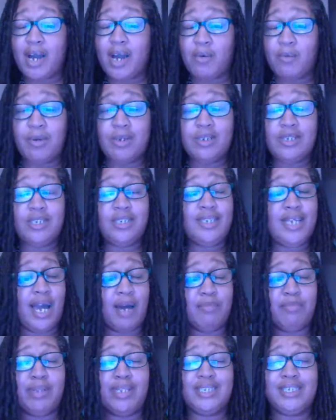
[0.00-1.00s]
I want
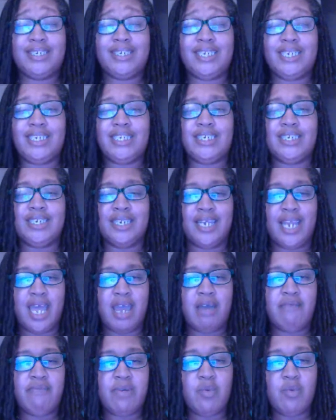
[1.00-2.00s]
God bless to each and
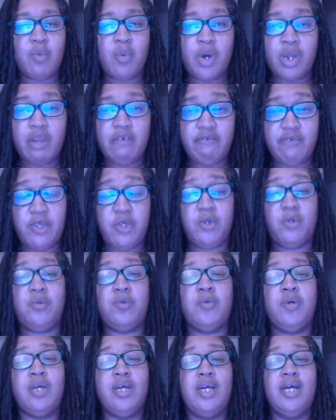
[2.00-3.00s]
every one of
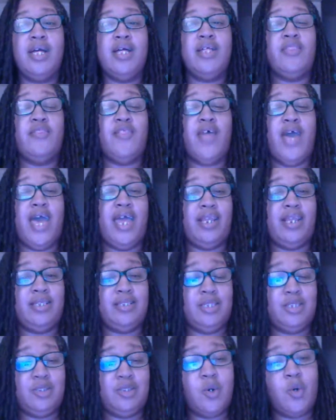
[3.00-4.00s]
you that
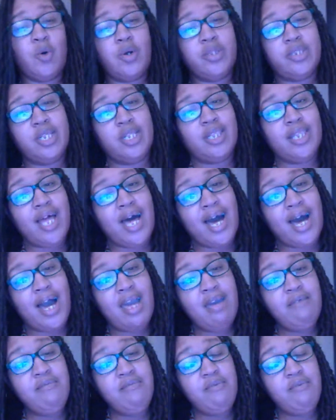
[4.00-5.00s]
is either on the
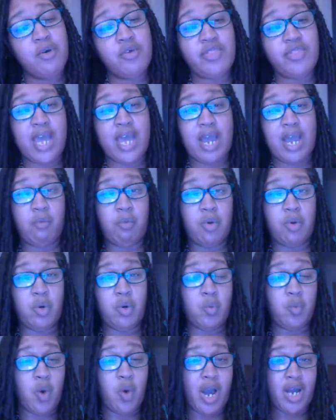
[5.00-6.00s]
live or that will
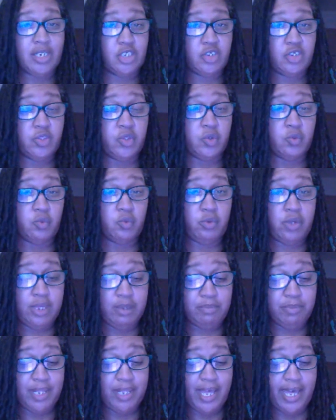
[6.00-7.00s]
watch the
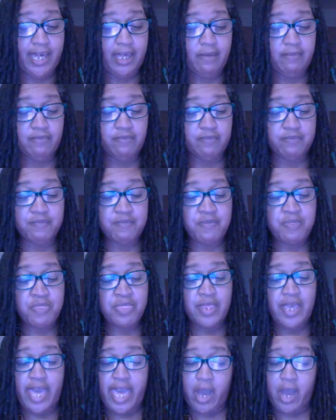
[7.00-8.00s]
replay.
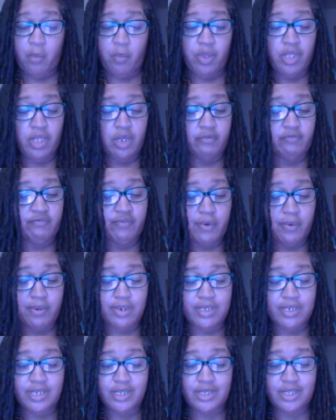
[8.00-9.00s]
And we look
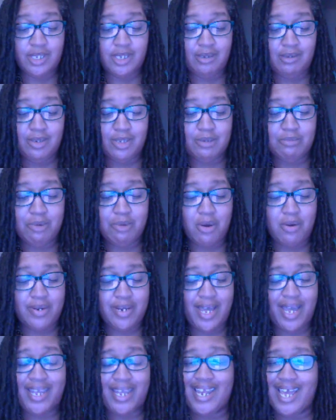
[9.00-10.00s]
forward to seeing you tomorrow
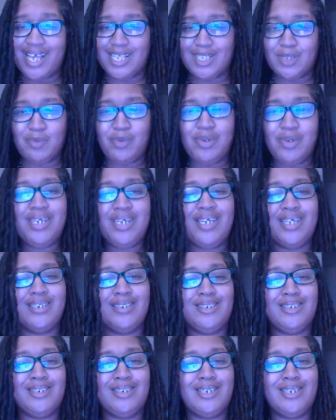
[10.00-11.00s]
night as we
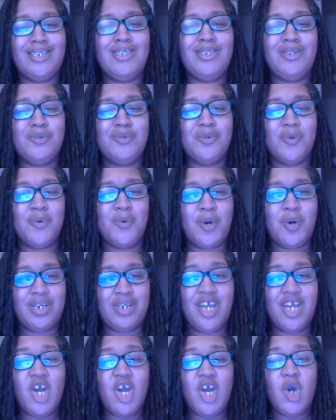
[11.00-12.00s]
continue on
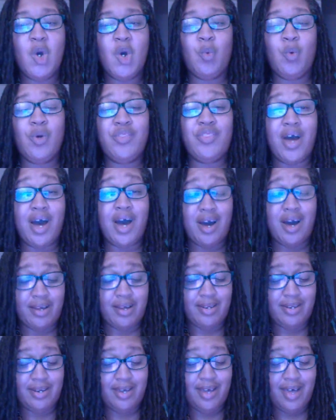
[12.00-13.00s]
with
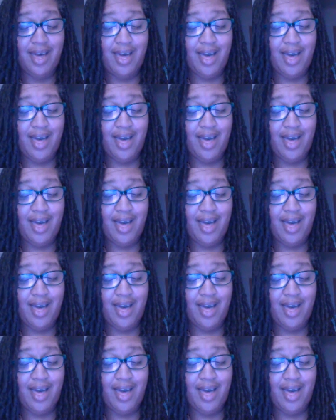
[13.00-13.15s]
Uncommon,